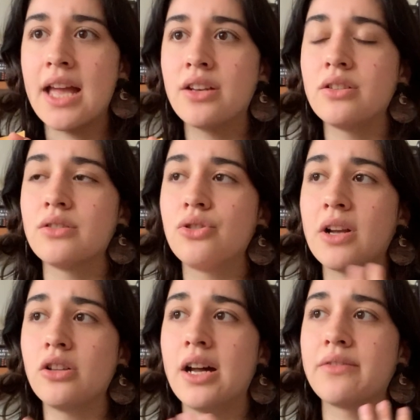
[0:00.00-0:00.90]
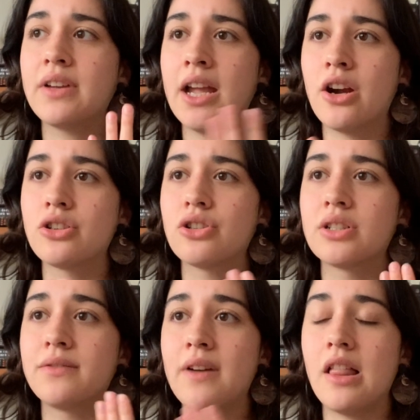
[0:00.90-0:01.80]
and doing a lot of character
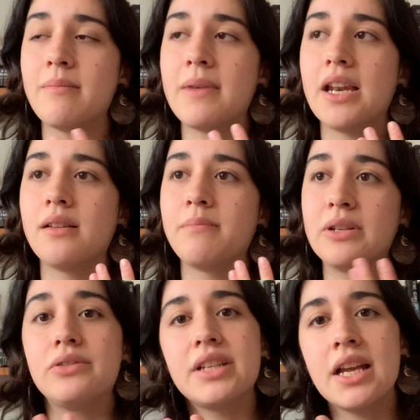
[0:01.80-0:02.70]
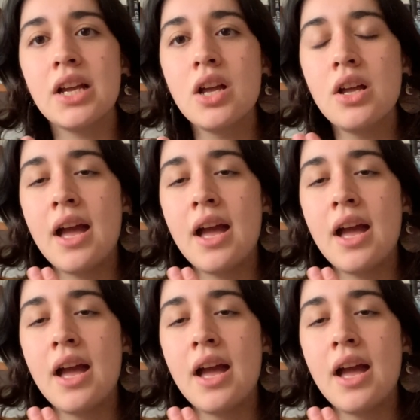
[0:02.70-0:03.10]
development and building.